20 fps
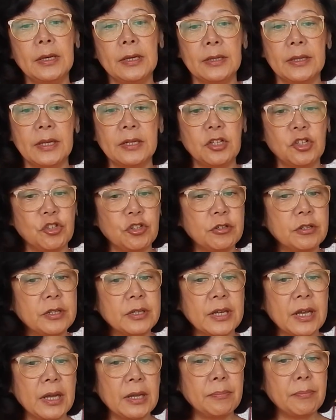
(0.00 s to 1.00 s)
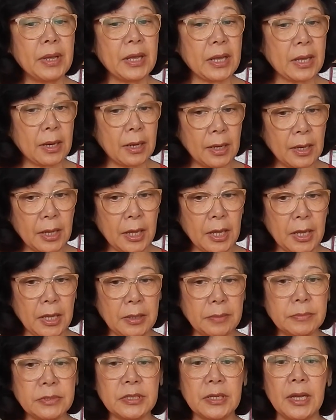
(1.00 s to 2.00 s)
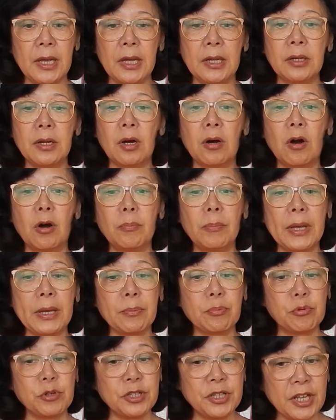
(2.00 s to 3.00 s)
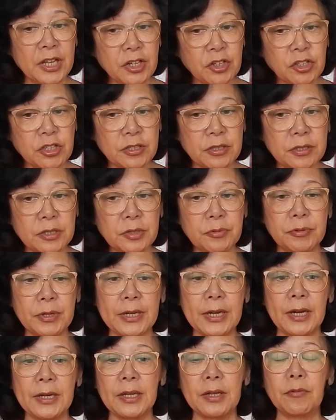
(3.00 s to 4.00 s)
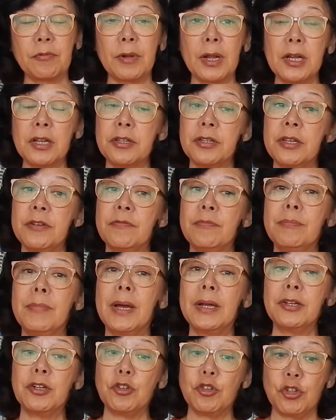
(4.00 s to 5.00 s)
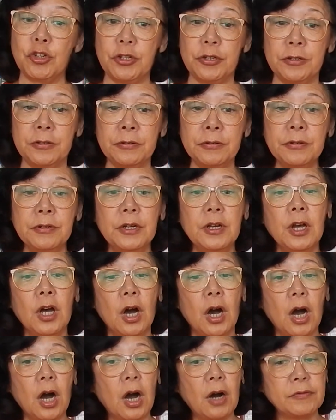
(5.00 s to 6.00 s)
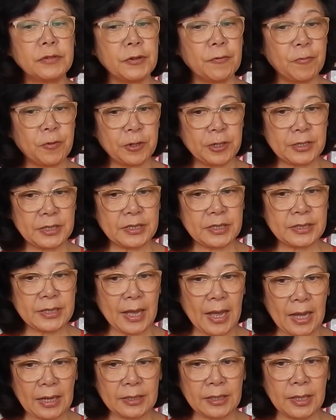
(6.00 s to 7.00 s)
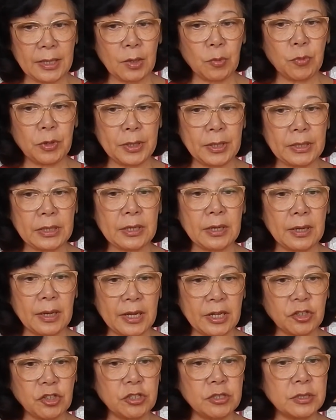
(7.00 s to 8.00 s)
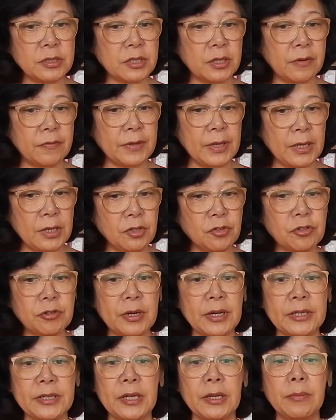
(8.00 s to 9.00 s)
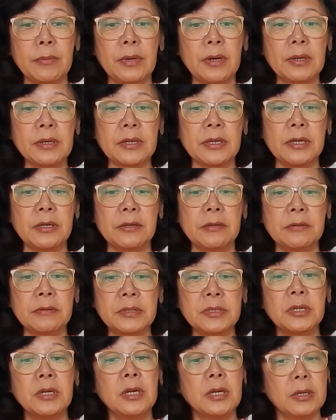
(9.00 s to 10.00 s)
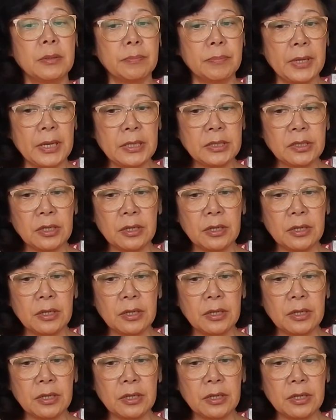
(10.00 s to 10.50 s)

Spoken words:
That the student can make claims or make predictions regarding relative magnitude of the forces acting within collections of interacting molecules based